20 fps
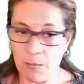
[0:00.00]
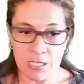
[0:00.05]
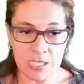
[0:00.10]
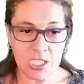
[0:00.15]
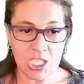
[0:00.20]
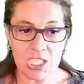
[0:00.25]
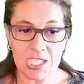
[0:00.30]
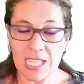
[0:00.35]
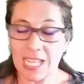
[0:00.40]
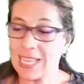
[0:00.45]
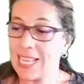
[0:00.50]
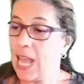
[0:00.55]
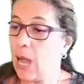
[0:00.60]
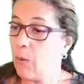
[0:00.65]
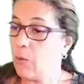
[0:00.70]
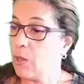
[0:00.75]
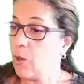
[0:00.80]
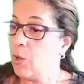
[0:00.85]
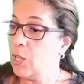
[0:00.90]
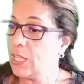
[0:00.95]
It's just that now
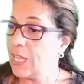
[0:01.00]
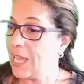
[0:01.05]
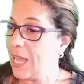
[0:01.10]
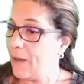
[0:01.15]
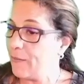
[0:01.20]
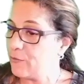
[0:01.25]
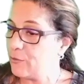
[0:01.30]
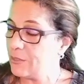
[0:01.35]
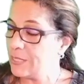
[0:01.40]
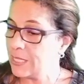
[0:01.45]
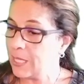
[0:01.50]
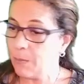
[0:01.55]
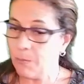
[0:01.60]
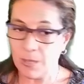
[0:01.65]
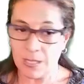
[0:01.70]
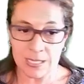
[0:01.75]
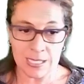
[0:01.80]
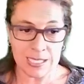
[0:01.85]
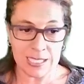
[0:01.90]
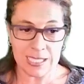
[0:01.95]
we only have 2
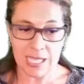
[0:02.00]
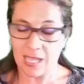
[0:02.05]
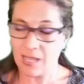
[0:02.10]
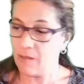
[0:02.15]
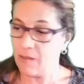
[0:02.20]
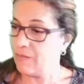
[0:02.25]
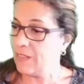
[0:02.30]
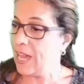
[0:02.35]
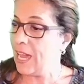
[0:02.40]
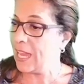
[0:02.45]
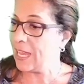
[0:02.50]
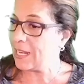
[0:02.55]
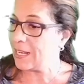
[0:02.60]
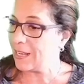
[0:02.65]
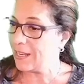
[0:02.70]
symbols instead of 9.